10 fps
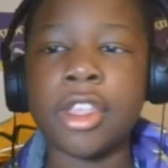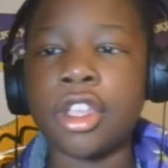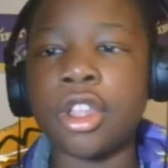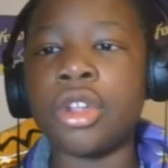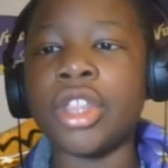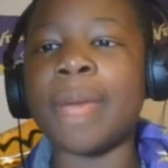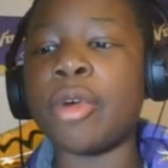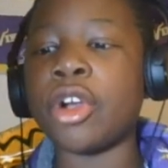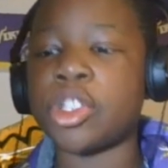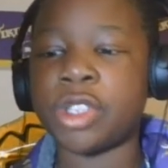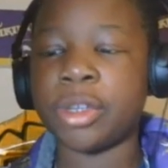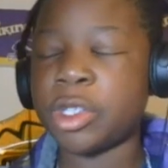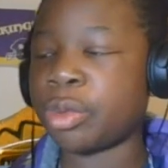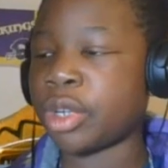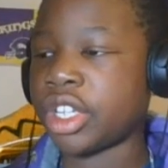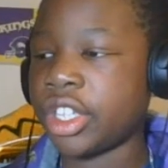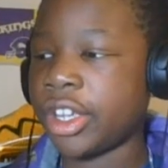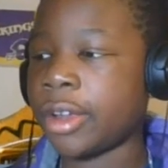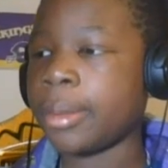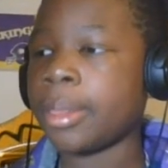You know, that part is pretty
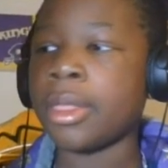clear.